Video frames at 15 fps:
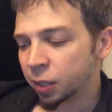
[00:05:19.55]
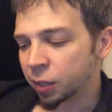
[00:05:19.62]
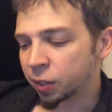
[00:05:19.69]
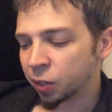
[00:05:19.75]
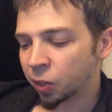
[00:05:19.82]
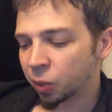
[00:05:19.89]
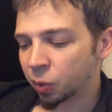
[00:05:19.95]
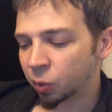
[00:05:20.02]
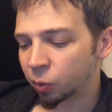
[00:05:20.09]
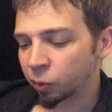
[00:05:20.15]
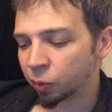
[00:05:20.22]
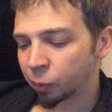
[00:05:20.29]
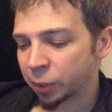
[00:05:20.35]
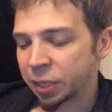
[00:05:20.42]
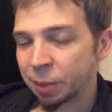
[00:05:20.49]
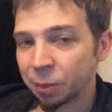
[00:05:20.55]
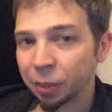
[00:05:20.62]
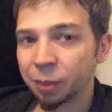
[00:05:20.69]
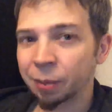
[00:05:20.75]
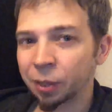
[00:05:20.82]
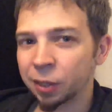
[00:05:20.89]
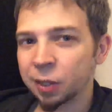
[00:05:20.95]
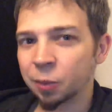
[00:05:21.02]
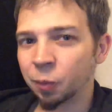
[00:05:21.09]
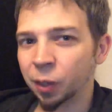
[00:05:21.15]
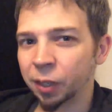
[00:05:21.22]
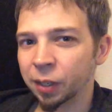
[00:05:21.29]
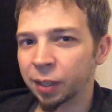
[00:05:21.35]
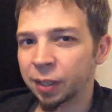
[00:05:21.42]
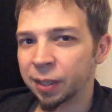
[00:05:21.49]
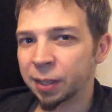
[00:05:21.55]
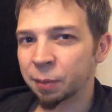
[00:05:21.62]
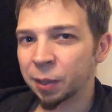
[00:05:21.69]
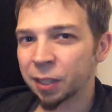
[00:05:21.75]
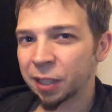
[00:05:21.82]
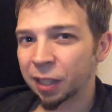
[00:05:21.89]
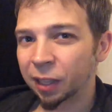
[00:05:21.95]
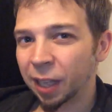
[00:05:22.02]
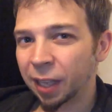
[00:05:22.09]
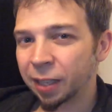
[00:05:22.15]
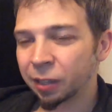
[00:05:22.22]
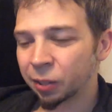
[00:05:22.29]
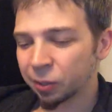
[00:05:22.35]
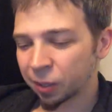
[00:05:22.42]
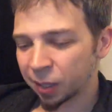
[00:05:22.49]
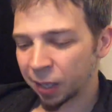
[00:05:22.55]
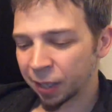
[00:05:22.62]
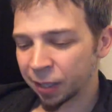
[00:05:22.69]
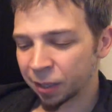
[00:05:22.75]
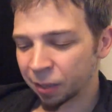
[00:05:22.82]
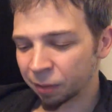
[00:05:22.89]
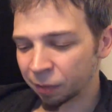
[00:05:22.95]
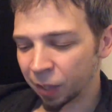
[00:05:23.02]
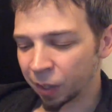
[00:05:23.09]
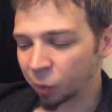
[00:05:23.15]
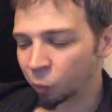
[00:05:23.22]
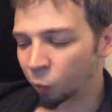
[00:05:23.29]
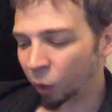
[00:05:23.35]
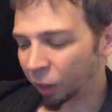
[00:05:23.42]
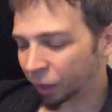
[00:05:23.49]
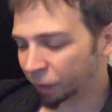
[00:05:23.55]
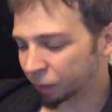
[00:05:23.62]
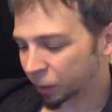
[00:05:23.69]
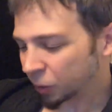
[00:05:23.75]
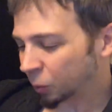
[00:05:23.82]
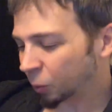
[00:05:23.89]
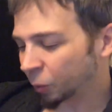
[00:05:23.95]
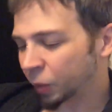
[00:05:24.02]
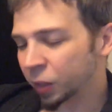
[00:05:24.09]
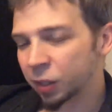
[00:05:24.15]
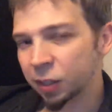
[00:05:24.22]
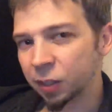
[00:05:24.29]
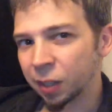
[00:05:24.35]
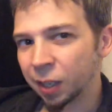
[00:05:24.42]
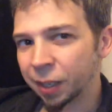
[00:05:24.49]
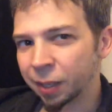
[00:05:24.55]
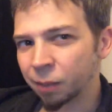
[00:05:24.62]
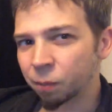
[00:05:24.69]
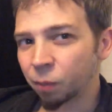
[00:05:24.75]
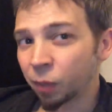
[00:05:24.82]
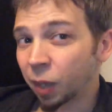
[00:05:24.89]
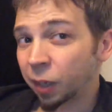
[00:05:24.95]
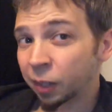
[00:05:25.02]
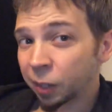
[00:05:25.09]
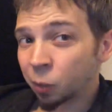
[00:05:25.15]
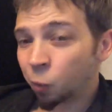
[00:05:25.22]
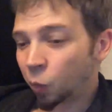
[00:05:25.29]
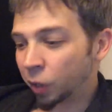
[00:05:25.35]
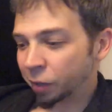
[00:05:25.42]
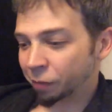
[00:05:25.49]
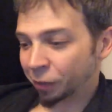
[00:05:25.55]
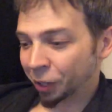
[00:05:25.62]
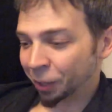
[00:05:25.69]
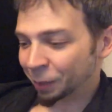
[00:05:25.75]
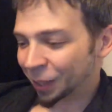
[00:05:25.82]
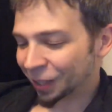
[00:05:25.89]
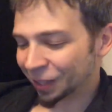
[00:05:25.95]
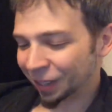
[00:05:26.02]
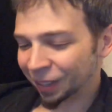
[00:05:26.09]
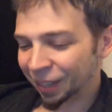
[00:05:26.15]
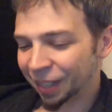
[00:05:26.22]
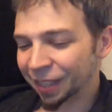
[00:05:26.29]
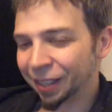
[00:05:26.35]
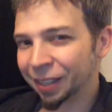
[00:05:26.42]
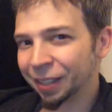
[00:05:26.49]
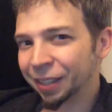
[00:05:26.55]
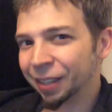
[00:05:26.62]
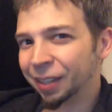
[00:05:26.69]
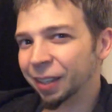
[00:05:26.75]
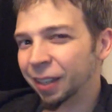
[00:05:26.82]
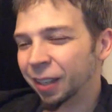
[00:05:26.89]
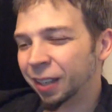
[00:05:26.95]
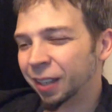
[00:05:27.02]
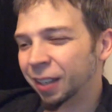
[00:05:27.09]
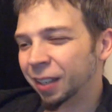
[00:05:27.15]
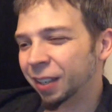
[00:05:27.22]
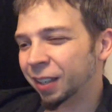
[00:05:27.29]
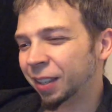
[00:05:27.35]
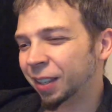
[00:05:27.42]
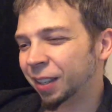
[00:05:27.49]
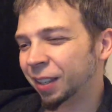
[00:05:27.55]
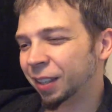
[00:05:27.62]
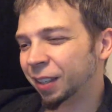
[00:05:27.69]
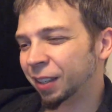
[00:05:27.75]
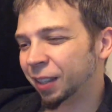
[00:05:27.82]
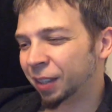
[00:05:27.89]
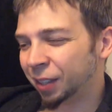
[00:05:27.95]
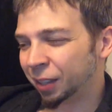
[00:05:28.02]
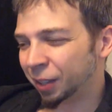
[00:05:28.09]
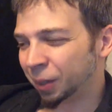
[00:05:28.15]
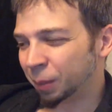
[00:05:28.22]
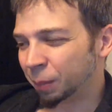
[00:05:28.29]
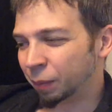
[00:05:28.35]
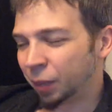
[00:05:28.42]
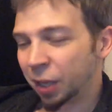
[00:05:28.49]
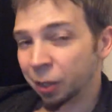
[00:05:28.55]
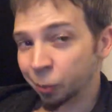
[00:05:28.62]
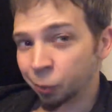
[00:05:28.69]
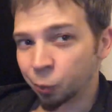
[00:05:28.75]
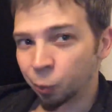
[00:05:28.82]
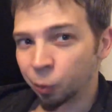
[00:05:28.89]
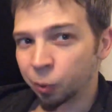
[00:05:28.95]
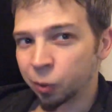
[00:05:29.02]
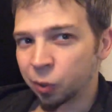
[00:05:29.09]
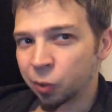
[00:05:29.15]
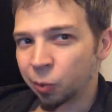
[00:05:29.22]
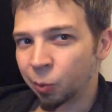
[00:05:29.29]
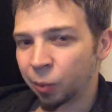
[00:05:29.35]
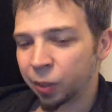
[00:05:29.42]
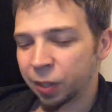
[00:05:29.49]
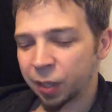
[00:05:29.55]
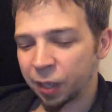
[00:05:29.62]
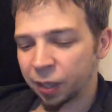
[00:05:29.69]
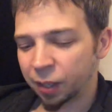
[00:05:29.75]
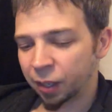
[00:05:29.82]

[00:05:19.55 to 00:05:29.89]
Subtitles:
So the reason I'm talking about this one is because I like those kinds of like what if stories. Like I like what if comics. I like Elseworld stories.